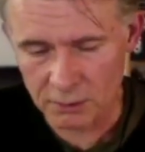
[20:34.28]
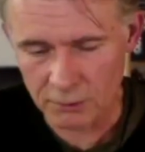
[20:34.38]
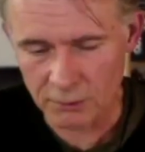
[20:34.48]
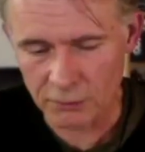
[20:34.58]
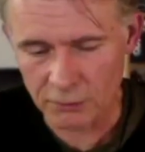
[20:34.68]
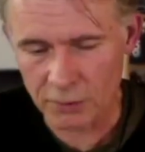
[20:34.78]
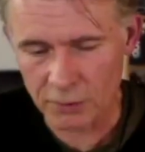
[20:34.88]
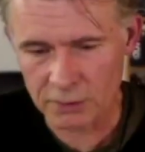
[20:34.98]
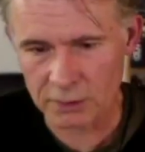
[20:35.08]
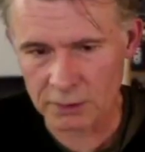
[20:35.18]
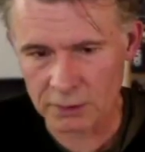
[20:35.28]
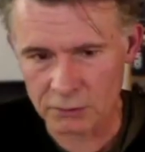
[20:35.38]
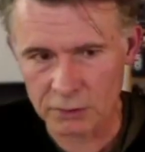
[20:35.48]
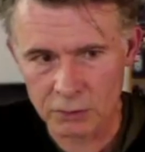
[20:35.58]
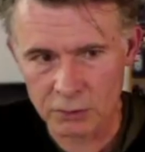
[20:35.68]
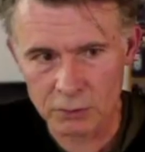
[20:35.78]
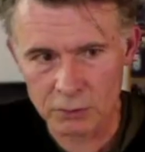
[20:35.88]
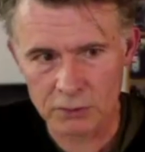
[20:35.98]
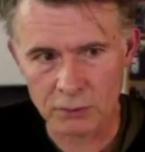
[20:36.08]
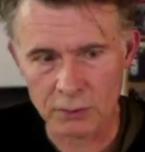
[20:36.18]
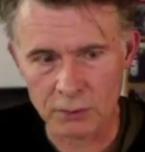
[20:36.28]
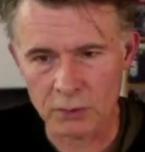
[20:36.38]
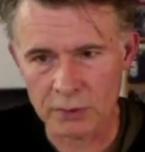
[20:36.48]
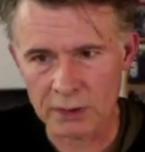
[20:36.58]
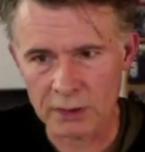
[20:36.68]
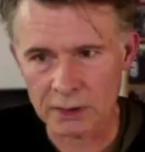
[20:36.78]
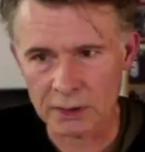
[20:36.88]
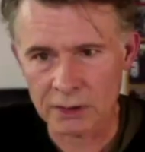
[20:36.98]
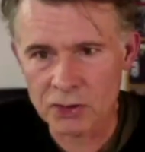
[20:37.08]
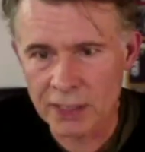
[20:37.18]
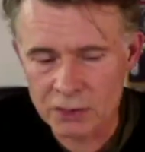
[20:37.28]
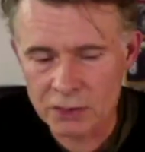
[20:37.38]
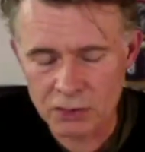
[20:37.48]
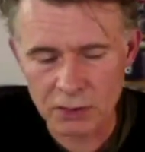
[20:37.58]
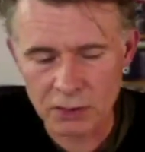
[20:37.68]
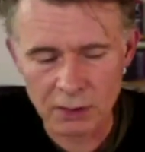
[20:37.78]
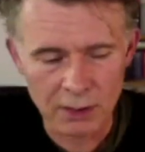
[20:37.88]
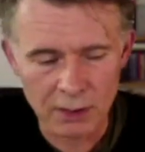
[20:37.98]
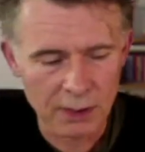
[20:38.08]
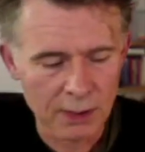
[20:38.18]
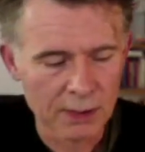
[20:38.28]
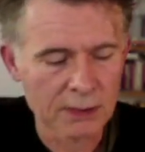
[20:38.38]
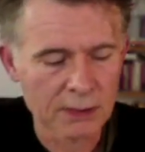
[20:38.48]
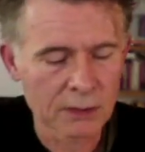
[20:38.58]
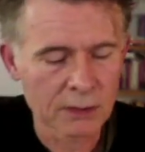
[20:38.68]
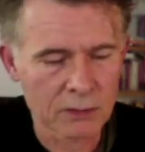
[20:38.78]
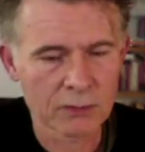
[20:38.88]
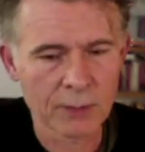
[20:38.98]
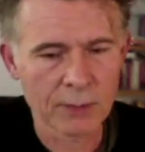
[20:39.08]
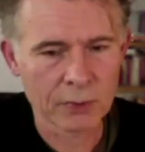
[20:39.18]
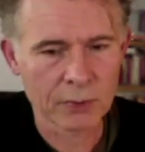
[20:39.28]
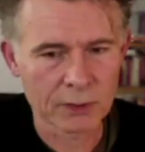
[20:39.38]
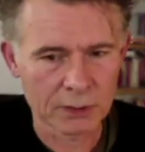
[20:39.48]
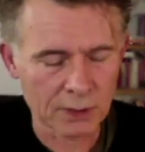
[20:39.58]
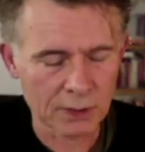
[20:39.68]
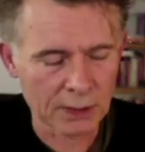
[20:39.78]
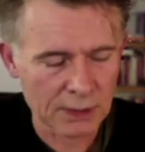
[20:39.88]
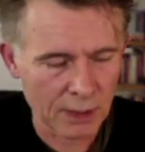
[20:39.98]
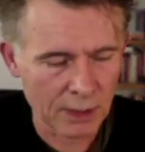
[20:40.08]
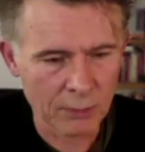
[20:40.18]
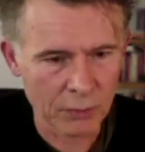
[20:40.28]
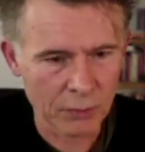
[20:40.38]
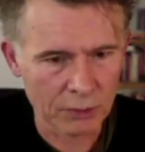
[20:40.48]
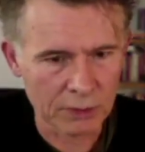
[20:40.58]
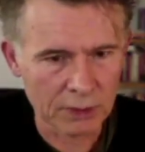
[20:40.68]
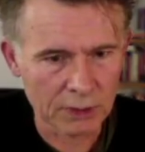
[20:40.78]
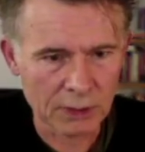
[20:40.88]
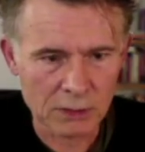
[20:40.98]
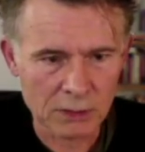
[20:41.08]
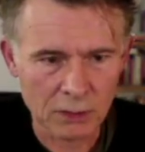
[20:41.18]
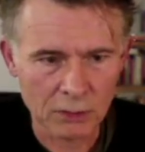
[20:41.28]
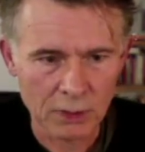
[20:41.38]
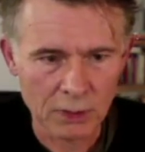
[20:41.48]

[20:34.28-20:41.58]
frozen, is reduced for a moment, the gesture is interrupted at some point. And so